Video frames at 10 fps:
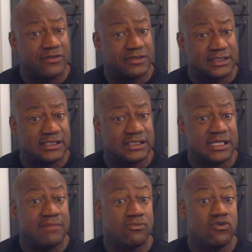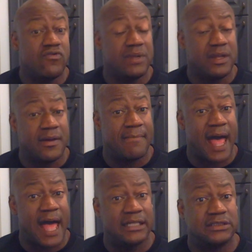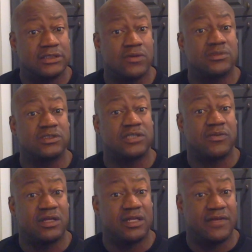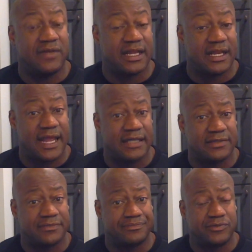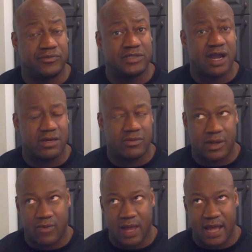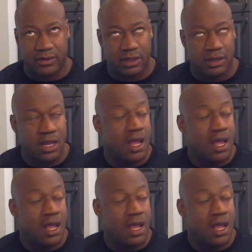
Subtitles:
other cities and moving here and buying these homes so they want to live in Atlanta and retire. I don't know.